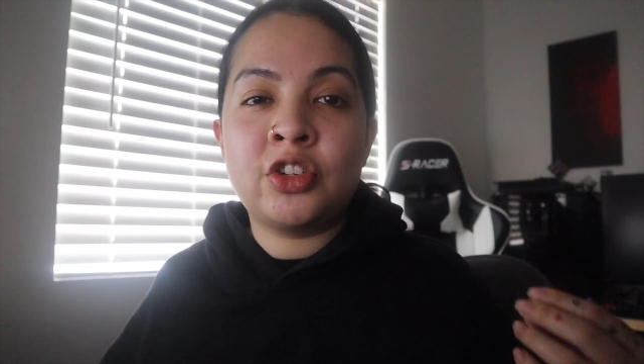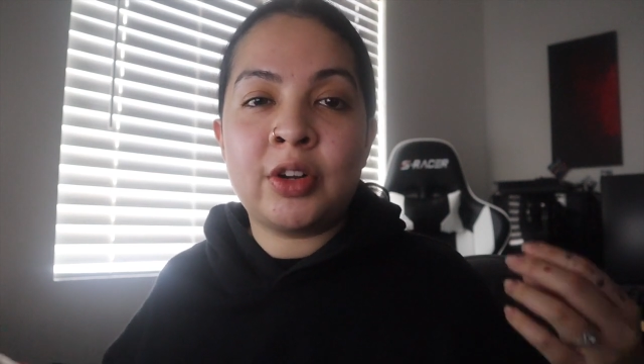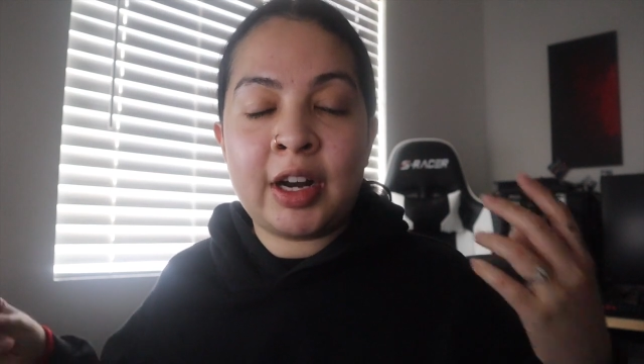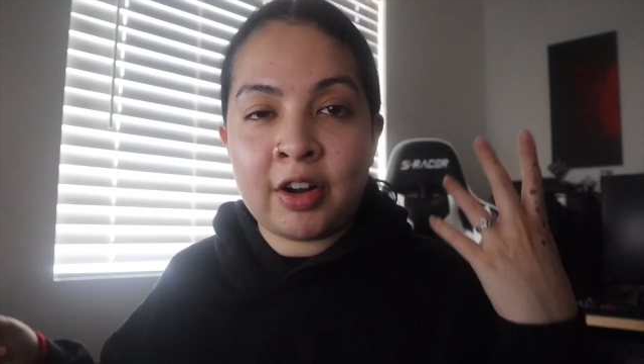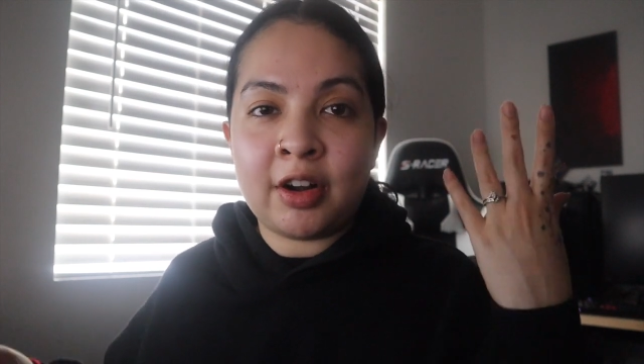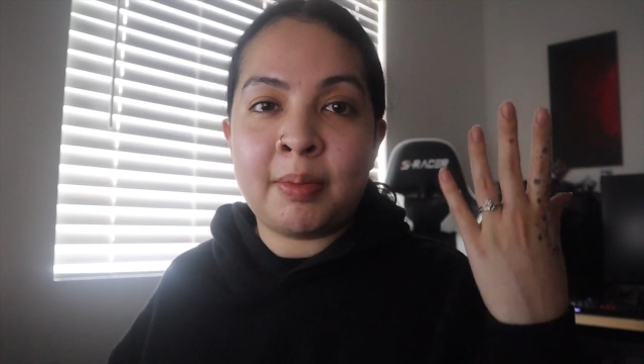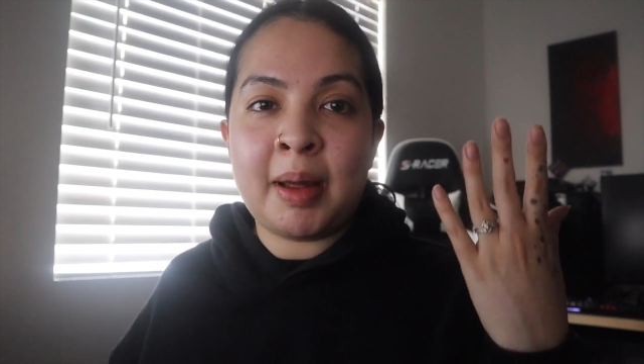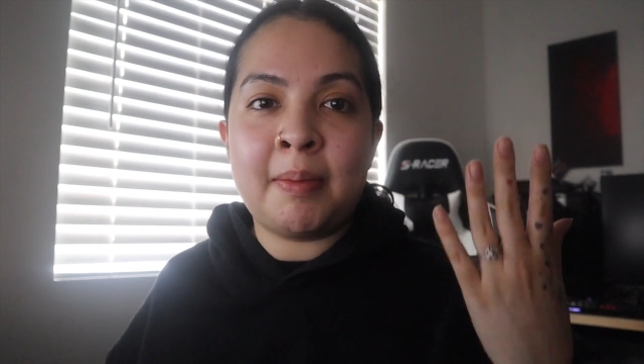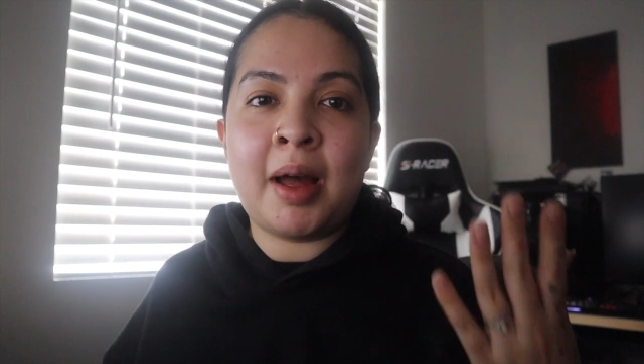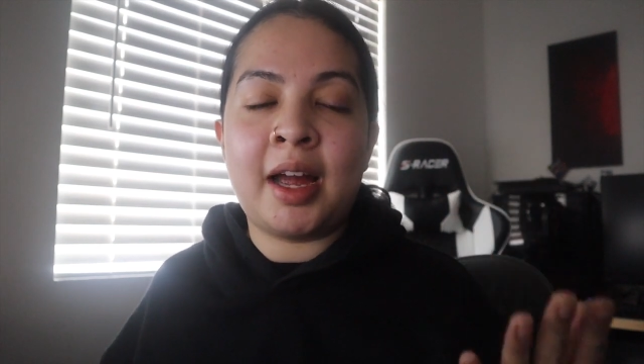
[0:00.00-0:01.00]
triggered
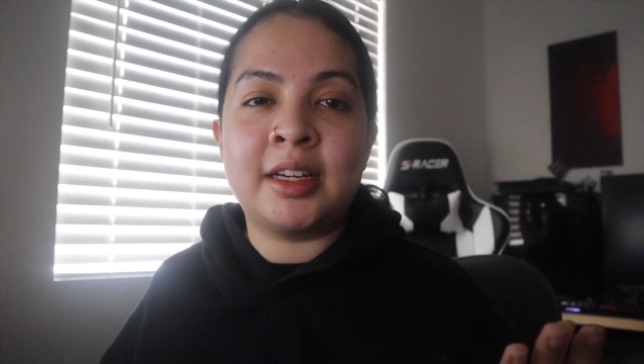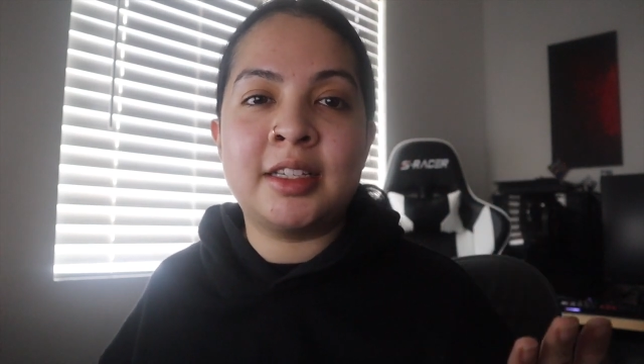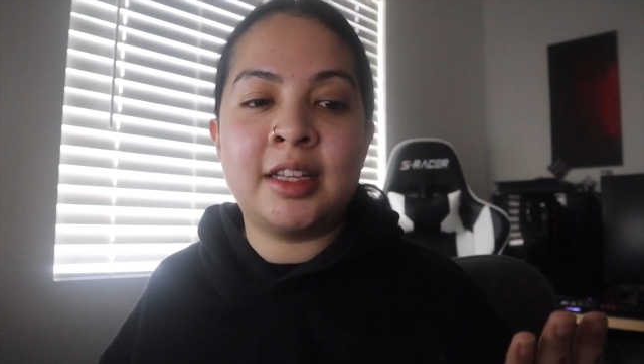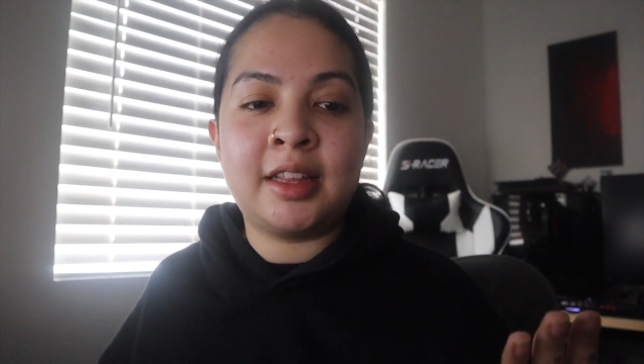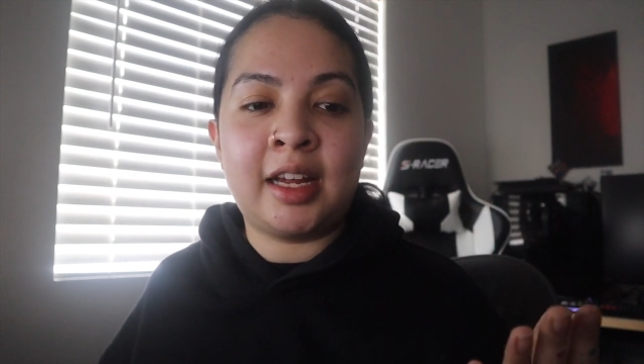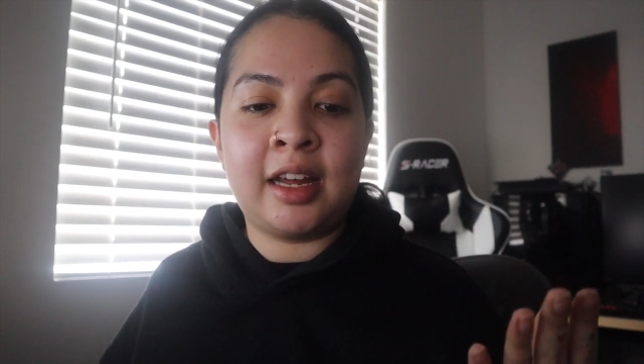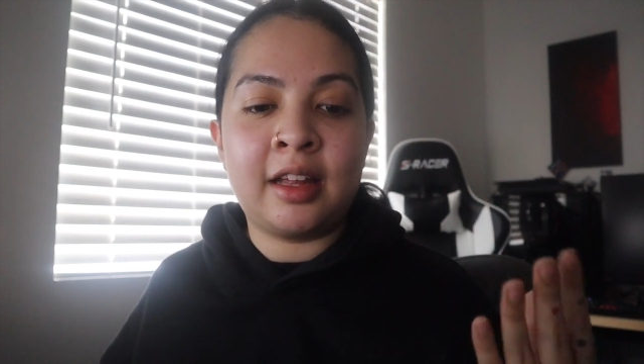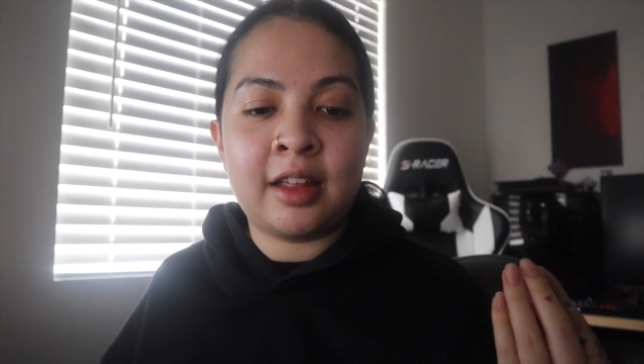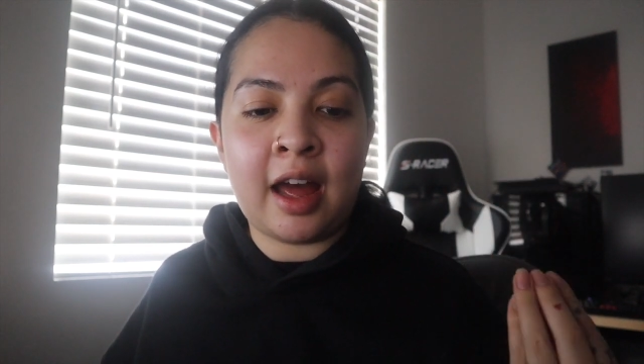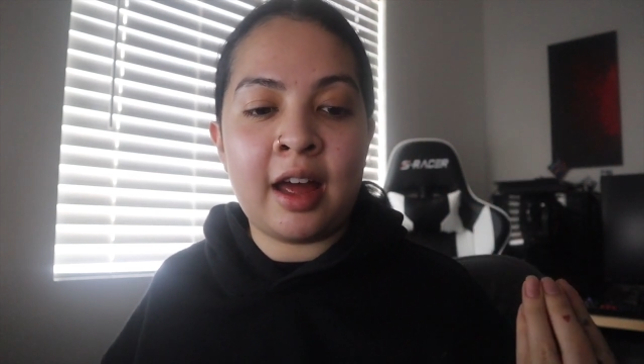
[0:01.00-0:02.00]
my mind to
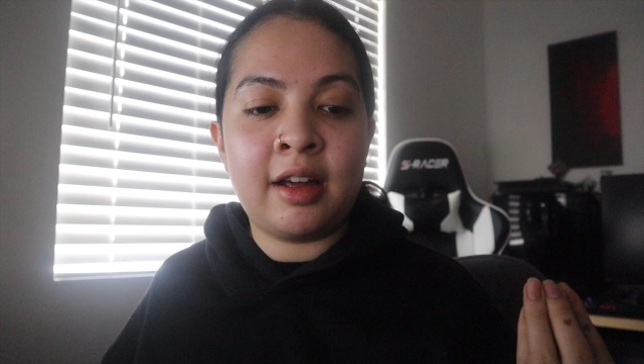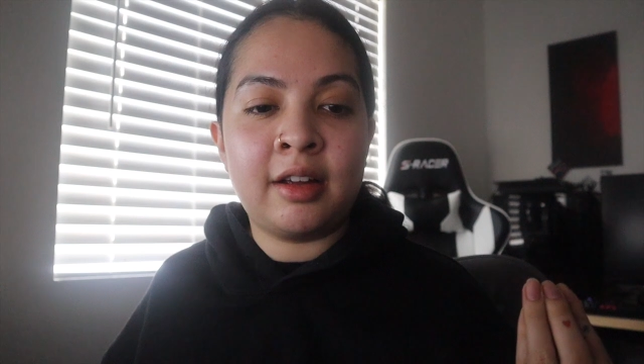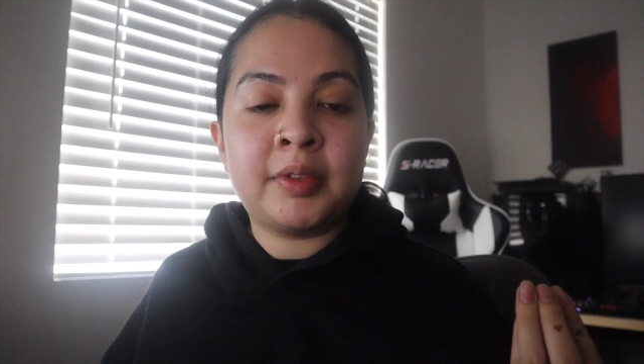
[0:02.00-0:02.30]
think that